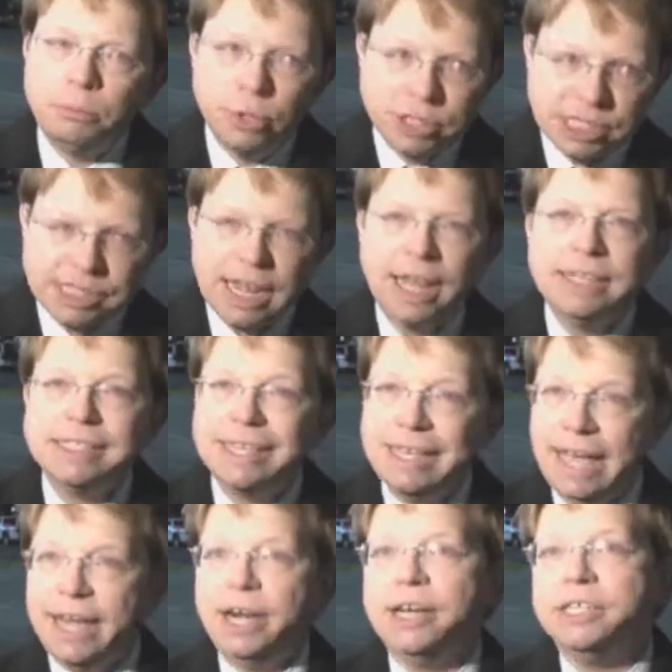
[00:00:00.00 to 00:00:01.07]
puts his hands
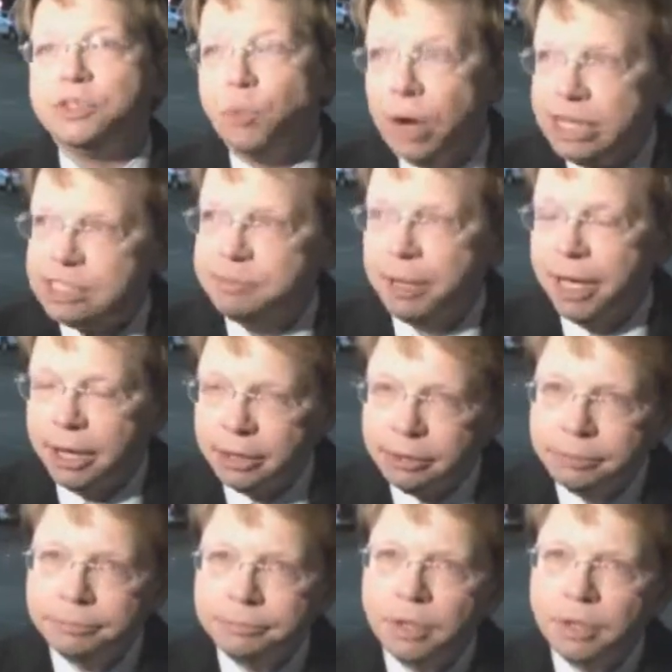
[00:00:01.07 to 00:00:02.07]
again in his waistband,